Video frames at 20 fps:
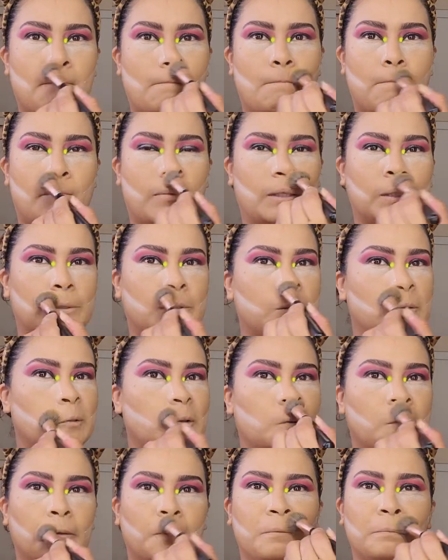my
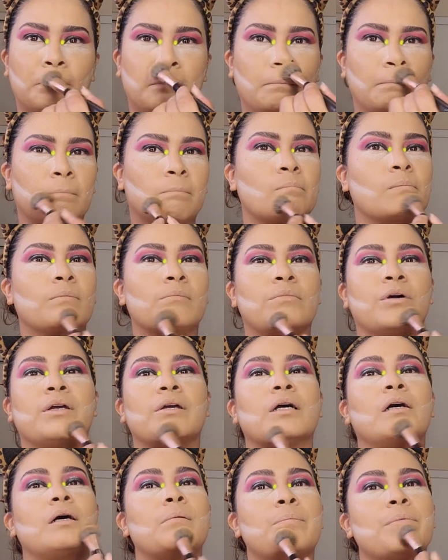chin, my
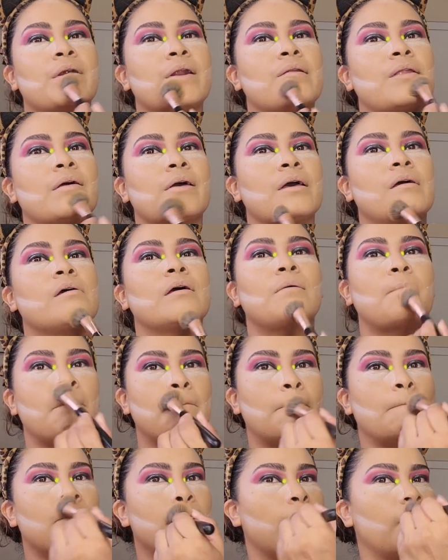upper lip,
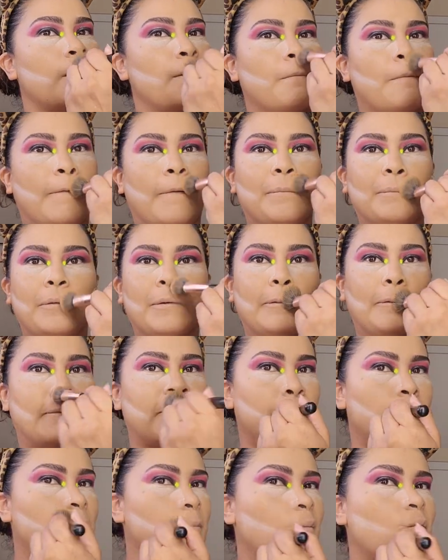here my upper
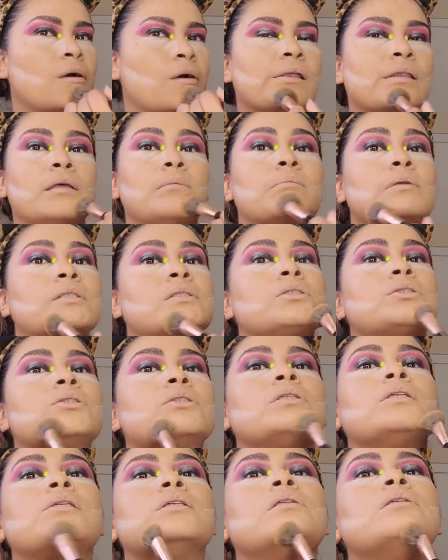lip, and then my
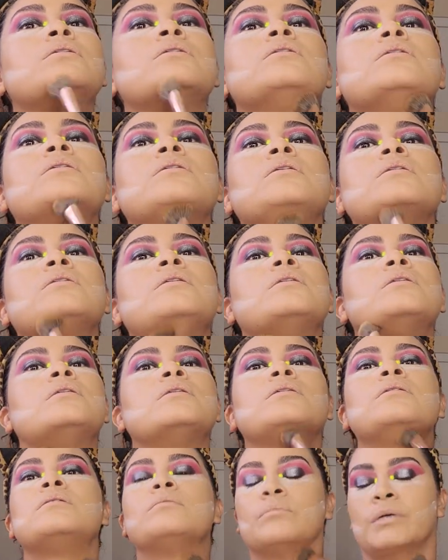chin,
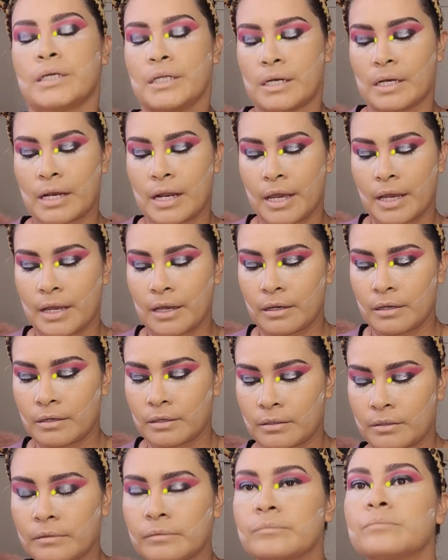my neck.
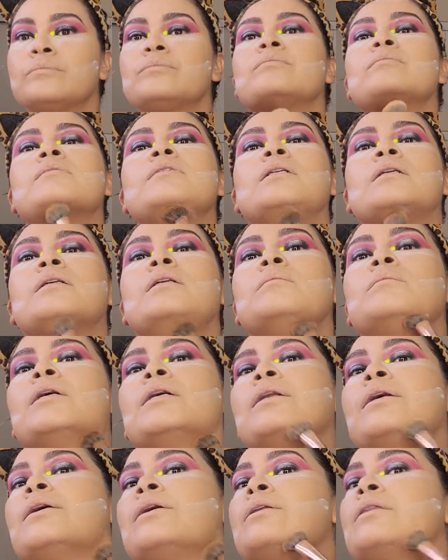
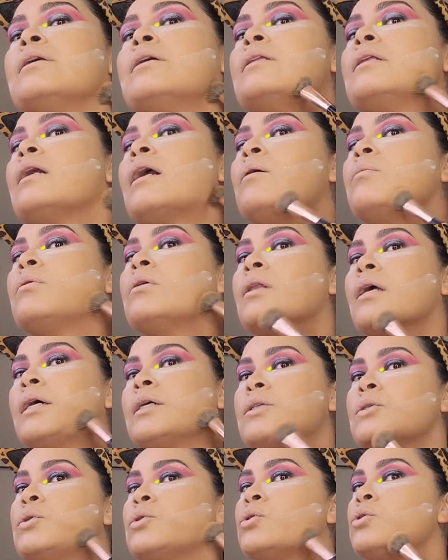Another thing that I would
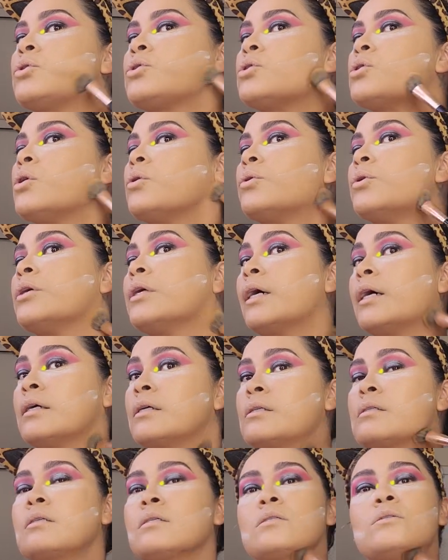like to show you
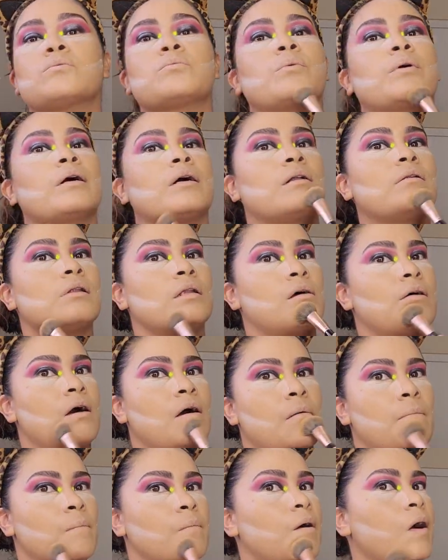guys as well,
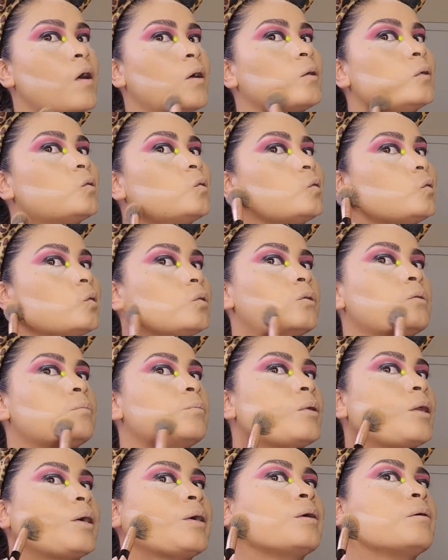how to
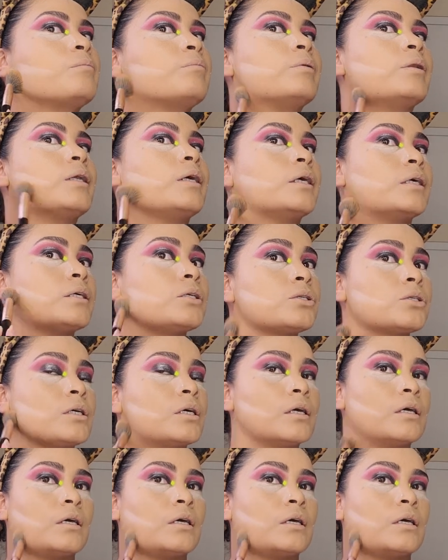apply a blush,